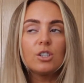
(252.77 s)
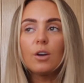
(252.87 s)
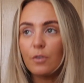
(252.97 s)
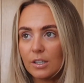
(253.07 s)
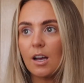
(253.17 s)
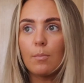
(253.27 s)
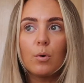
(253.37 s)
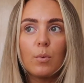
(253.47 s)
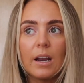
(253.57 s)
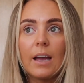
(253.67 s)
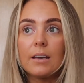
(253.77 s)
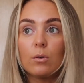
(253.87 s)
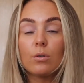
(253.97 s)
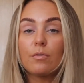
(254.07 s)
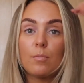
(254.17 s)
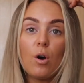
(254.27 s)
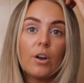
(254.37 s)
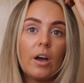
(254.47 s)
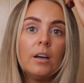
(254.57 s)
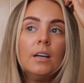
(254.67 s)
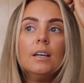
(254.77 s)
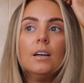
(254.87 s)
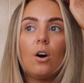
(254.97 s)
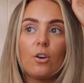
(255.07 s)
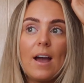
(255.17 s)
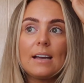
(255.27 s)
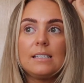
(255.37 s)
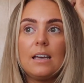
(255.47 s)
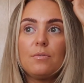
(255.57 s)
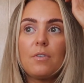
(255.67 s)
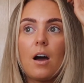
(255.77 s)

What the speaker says: So for example, when I ordered from Honor Active,